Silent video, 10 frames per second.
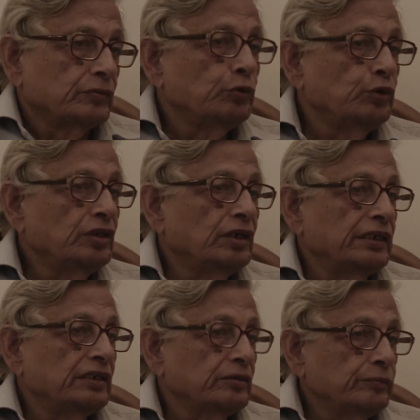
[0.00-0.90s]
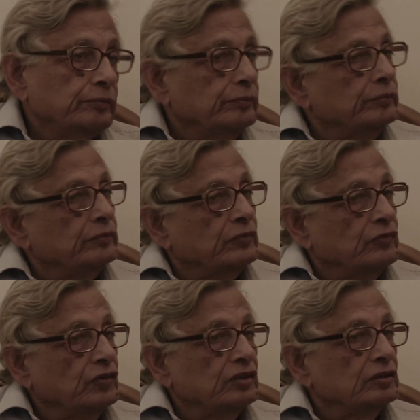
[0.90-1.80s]
Hooliganism
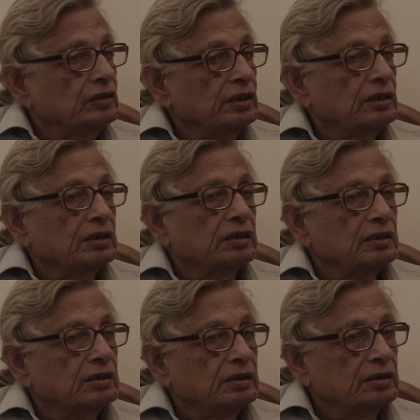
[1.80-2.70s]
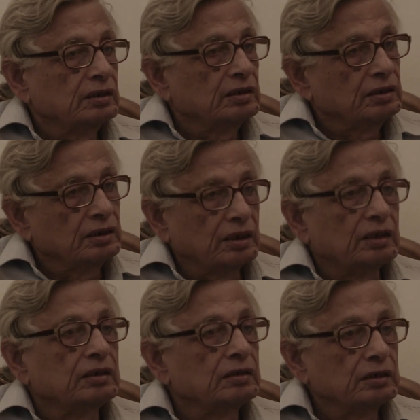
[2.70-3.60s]
was there,
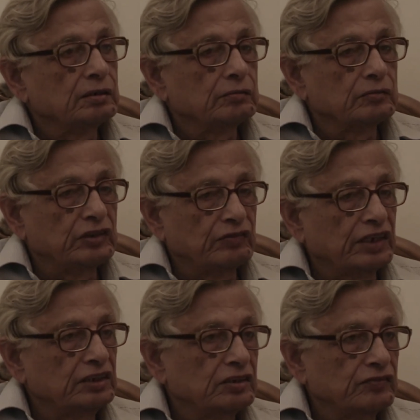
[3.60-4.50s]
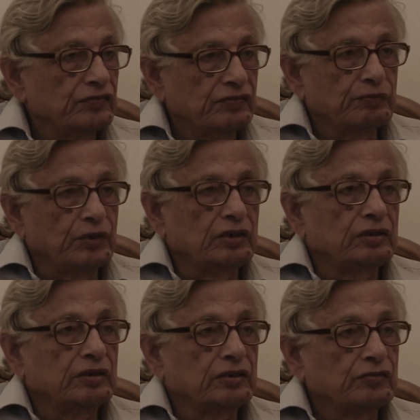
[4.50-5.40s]
and divisive
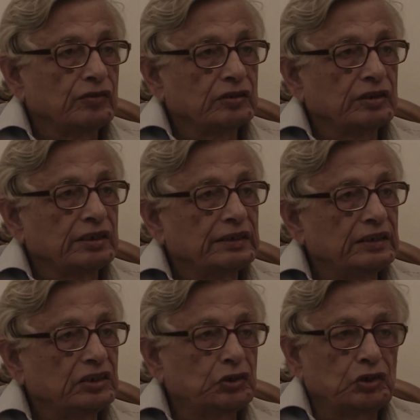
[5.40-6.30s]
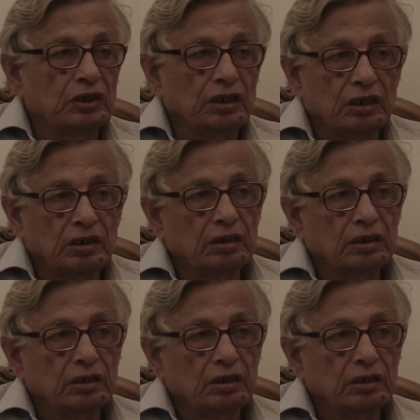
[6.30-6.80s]
politics was their initial